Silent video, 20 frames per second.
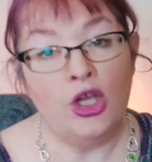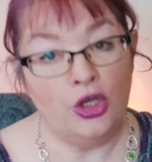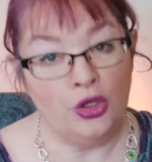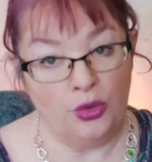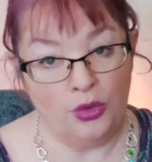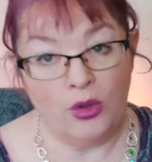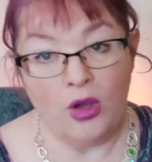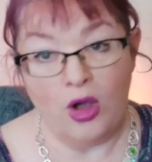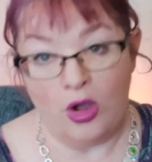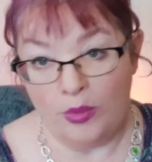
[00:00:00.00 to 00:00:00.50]

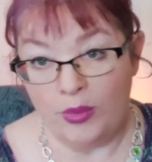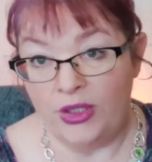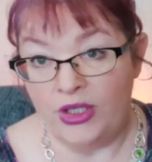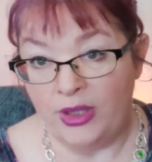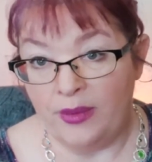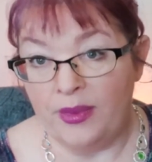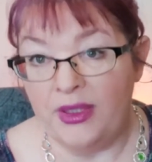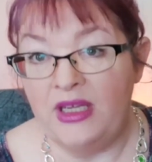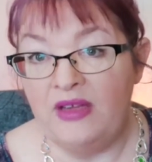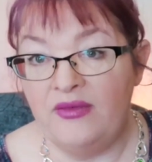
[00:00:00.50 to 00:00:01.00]
who opened
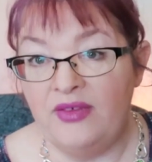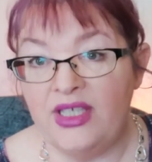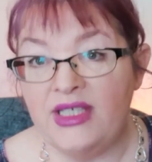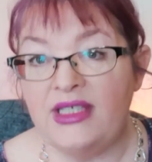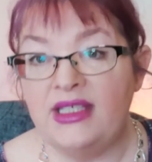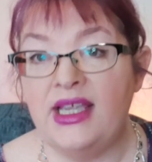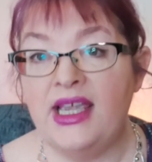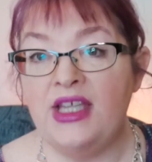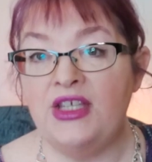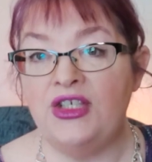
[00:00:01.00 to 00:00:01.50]
up an
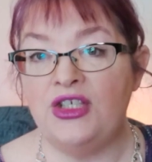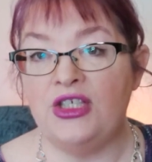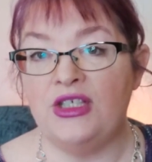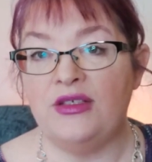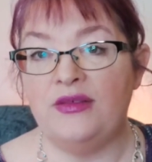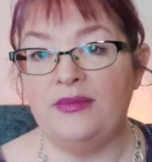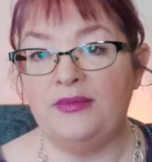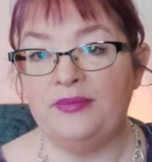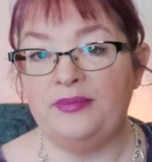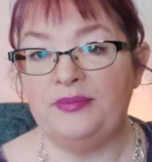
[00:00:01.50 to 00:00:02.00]

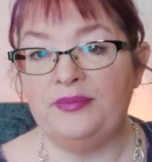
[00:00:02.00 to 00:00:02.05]
investigation.